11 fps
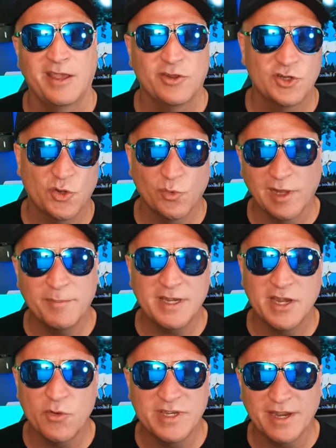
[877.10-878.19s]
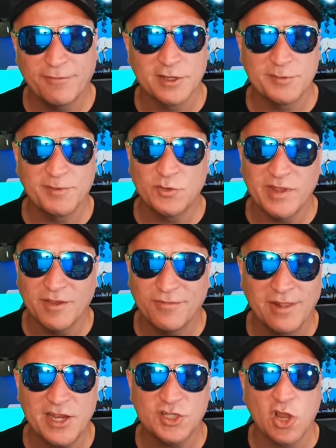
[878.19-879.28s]
There should really be no difference between the
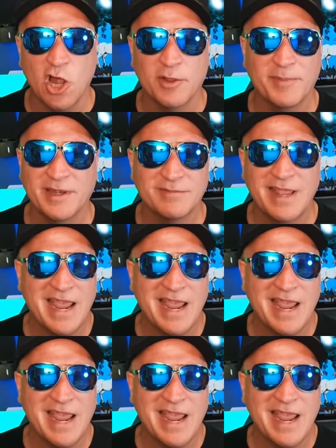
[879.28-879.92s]
Flesh Golem and